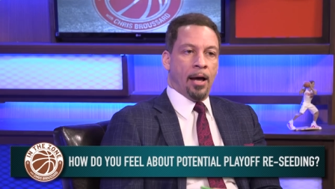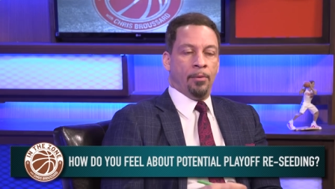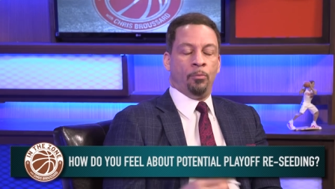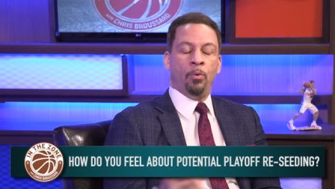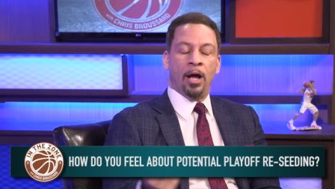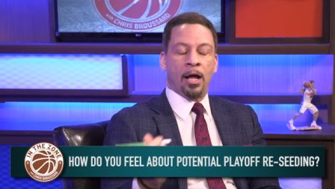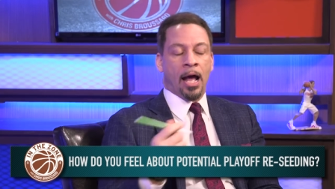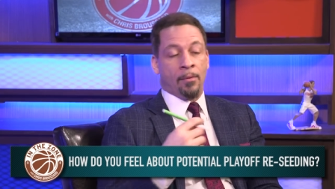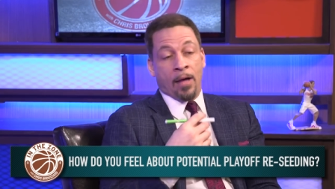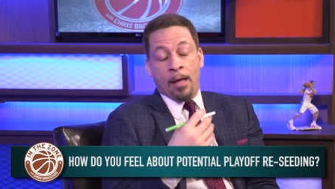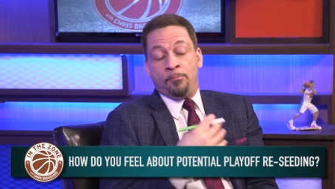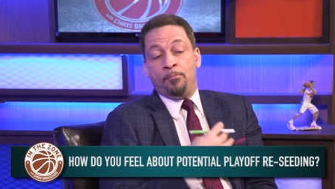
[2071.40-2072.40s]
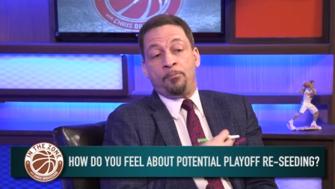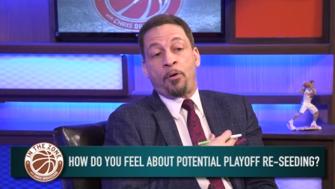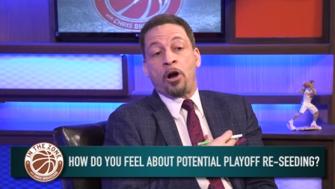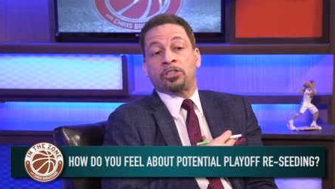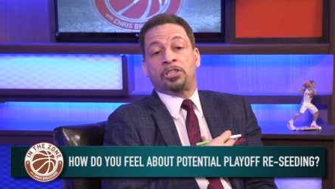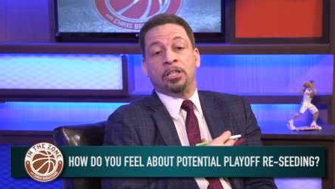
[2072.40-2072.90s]
what
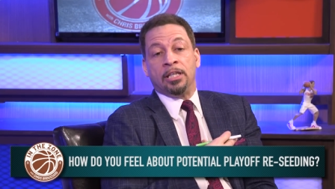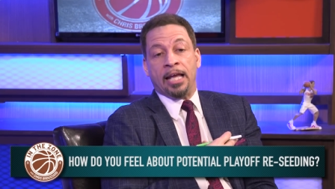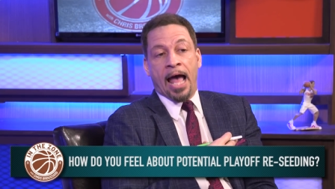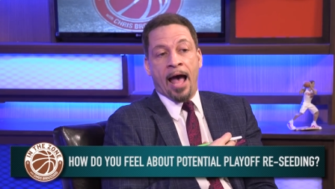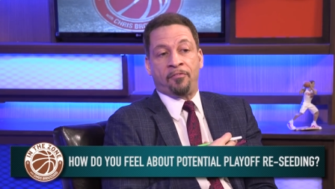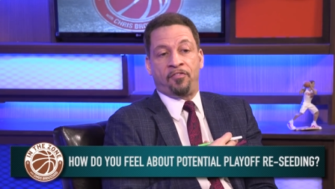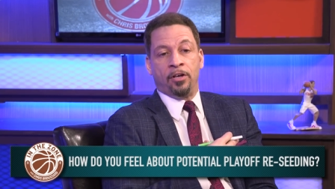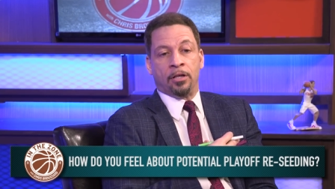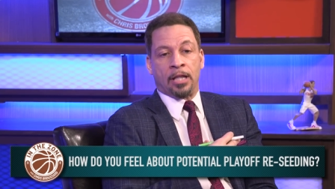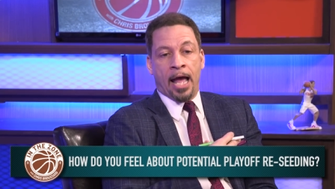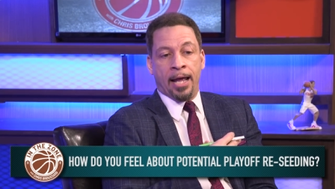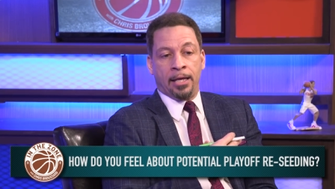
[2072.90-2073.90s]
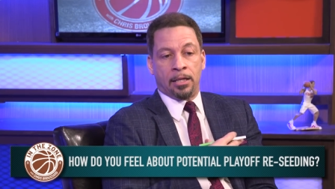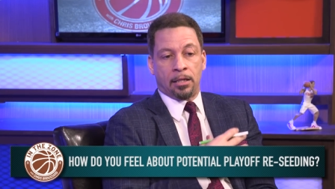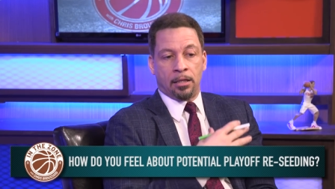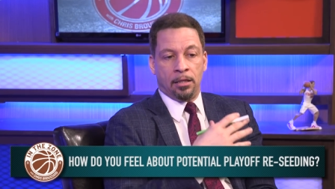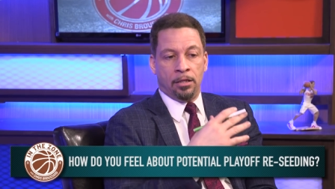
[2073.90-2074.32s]
personally I feel like